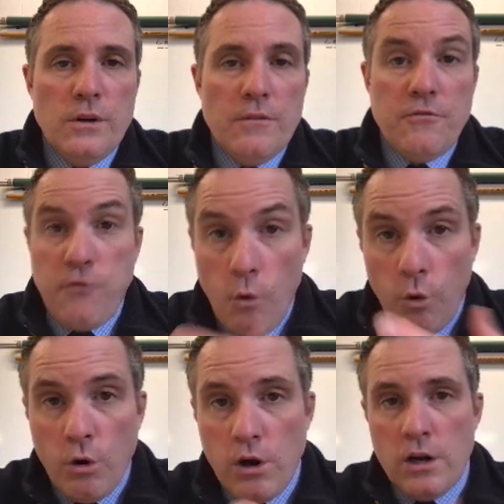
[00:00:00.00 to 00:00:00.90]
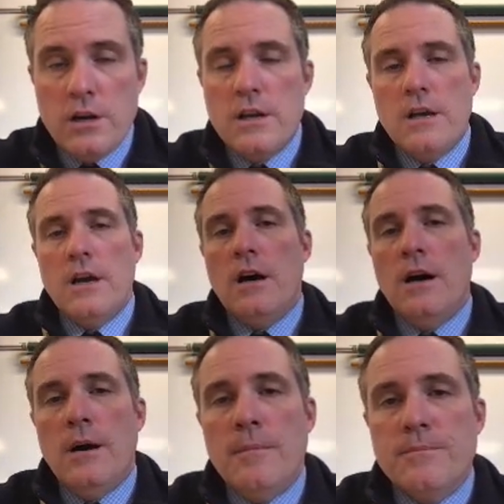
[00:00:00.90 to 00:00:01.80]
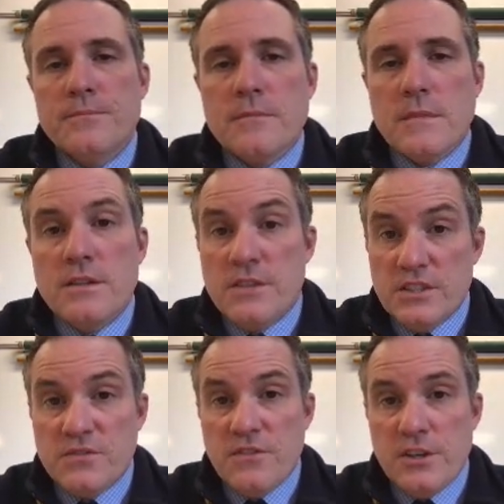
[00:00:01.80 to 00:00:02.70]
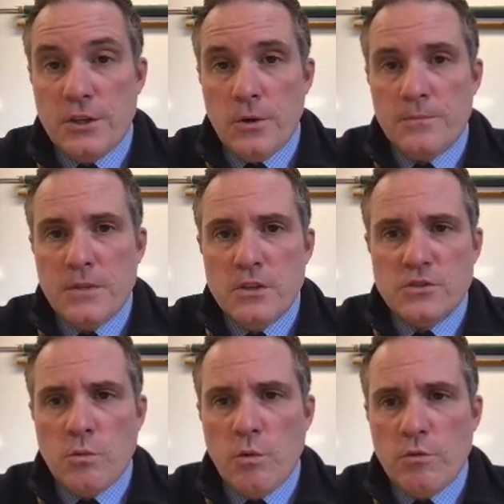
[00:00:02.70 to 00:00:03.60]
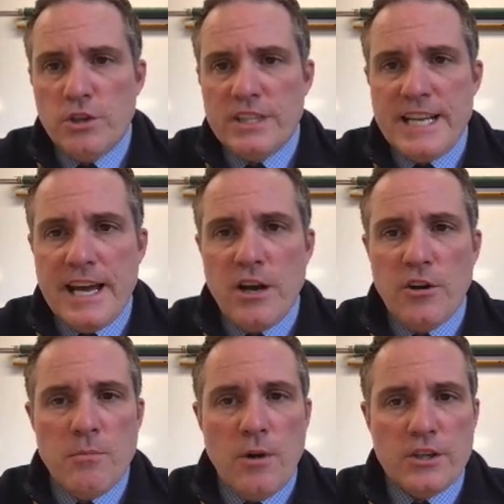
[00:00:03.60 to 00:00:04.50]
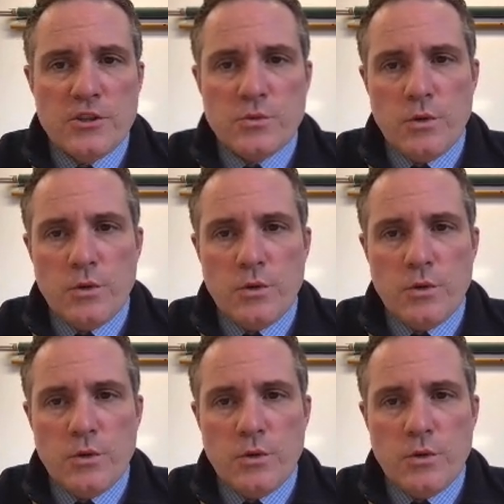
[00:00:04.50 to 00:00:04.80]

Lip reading: for this video. So when we're looking at how the markets